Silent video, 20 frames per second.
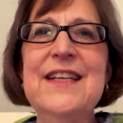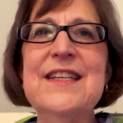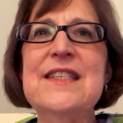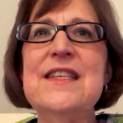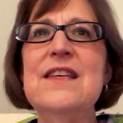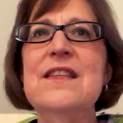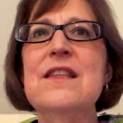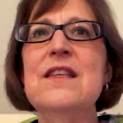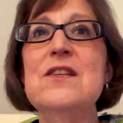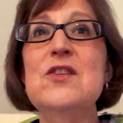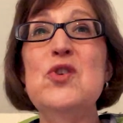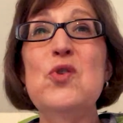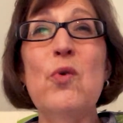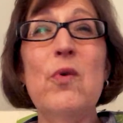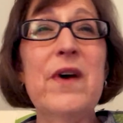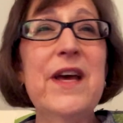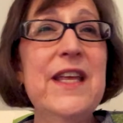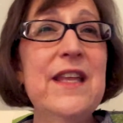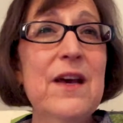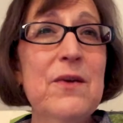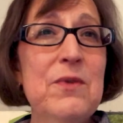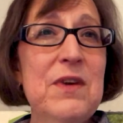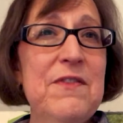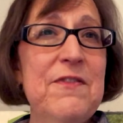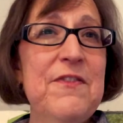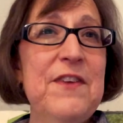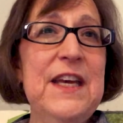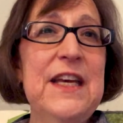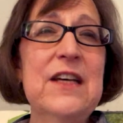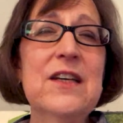Is it the joy that we
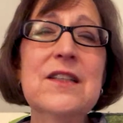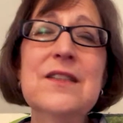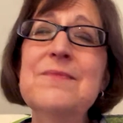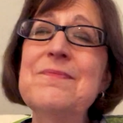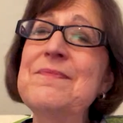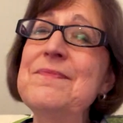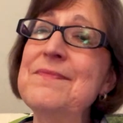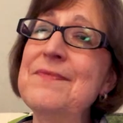feel?